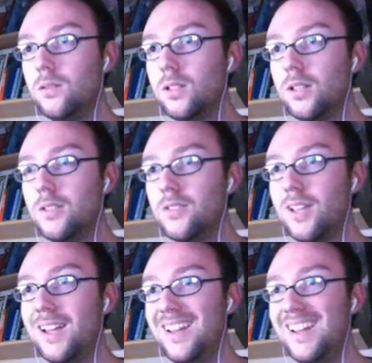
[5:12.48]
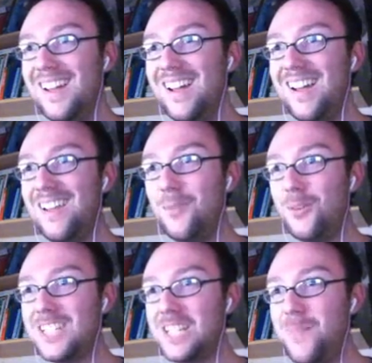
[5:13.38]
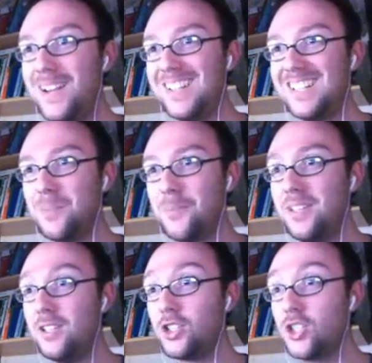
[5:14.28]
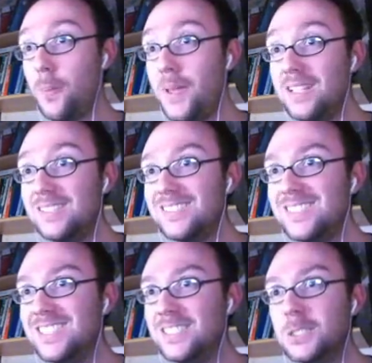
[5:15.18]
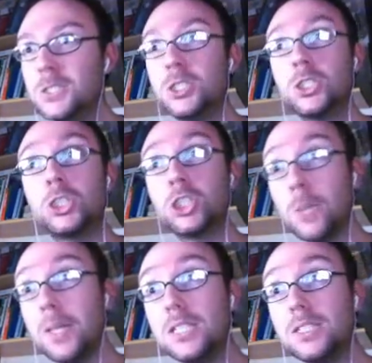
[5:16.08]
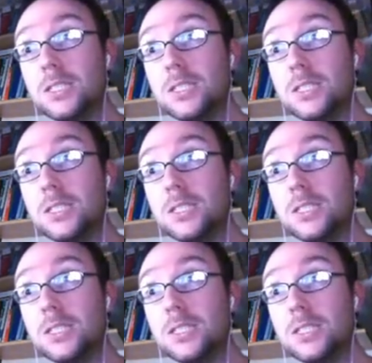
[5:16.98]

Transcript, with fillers: Because I'm always expecting something. Stop it! Stop it!